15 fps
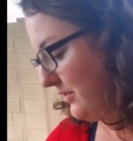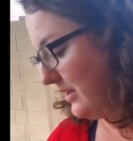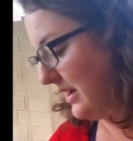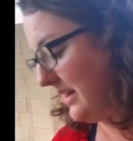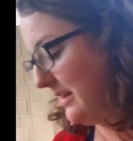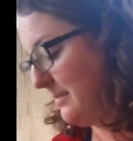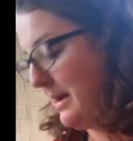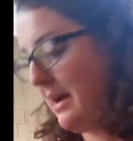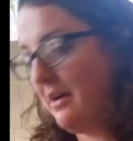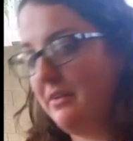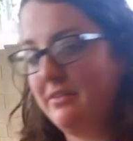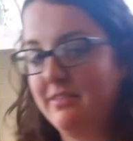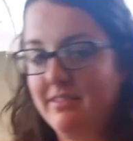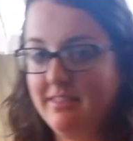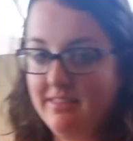forget
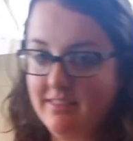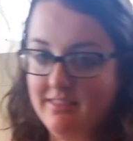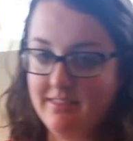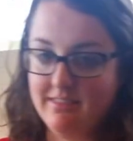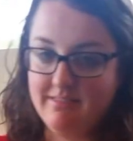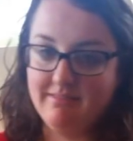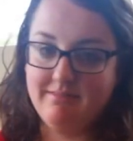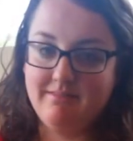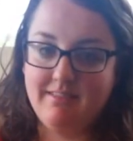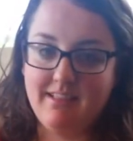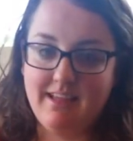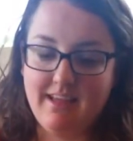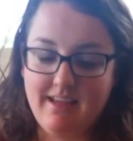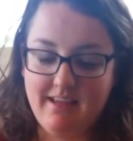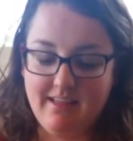about
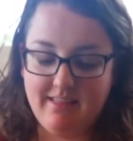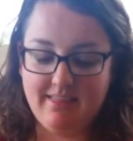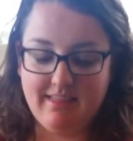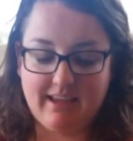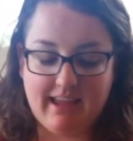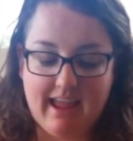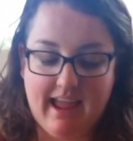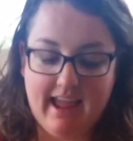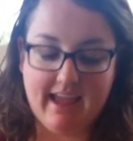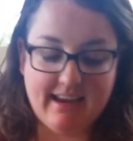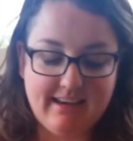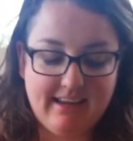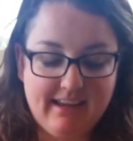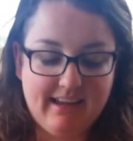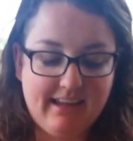the
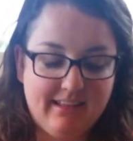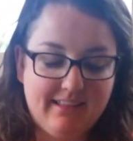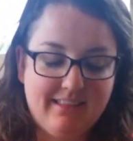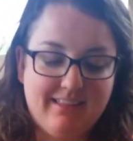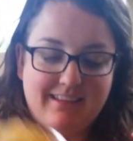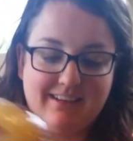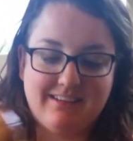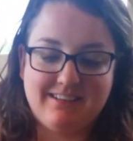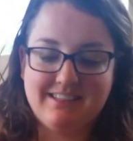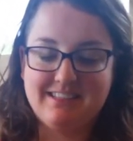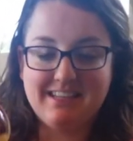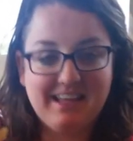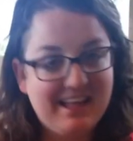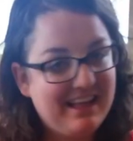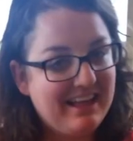candy.
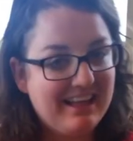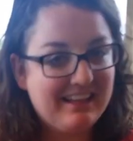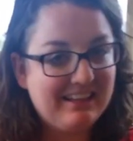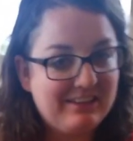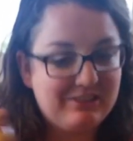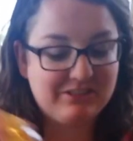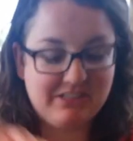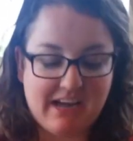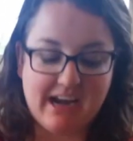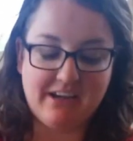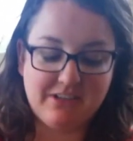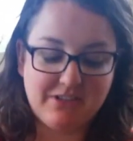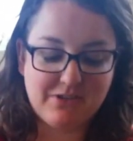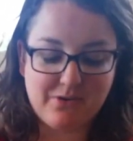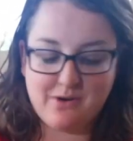There's little
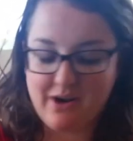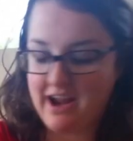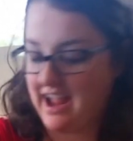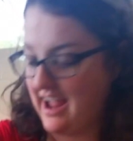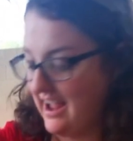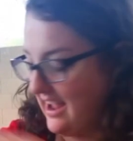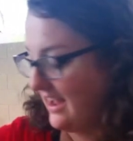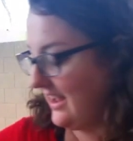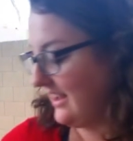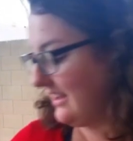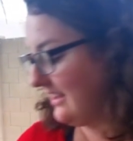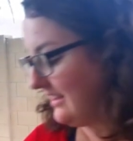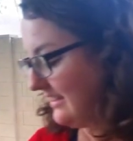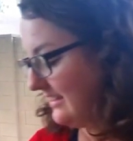dinosaur egg.